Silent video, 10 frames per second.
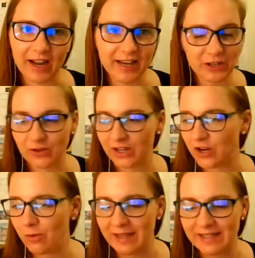and
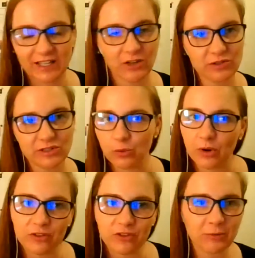it might take you 2 or
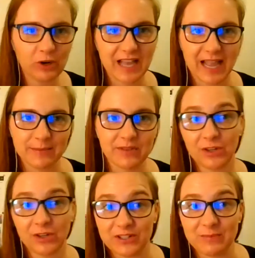3 more times of
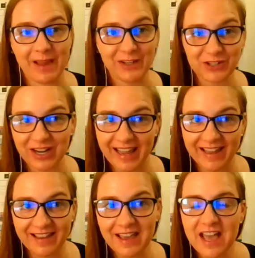you just mentioning